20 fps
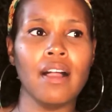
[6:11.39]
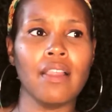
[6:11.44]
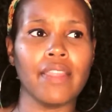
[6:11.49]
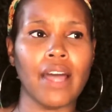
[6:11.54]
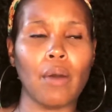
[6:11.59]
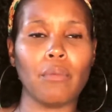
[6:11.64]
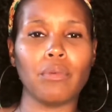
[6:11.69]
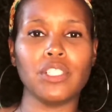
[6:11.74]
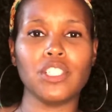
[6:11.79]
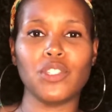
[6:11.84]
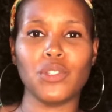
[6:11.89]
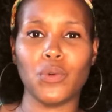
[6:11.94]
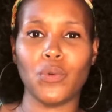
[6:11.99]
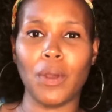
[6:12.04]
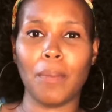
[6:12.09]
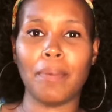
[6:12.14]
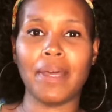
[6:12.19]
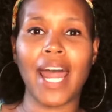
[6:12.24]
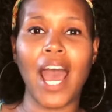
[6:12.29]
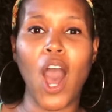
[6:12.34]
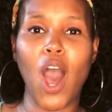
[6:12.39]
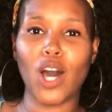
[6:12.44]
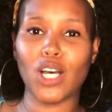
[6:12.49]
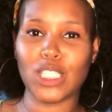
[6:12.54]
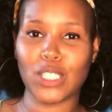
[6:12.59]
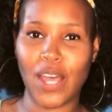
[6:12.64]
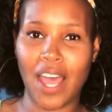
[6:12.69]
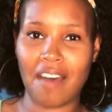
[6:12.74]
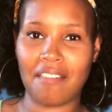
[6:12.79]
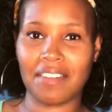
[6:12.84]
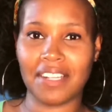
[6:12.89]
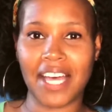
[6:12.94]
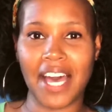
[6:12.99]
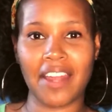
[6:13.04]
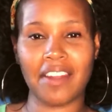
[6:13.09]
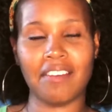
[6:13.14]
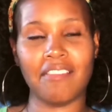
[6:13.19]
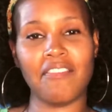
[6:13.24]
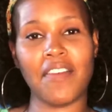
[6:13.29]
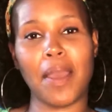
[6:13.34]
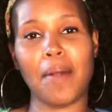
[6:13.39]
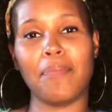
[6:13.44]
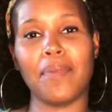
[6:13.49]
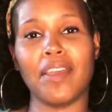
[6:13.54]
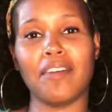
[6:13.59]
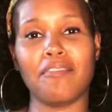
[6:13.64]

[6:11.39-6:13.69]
that would do it, but I also have a lot of family and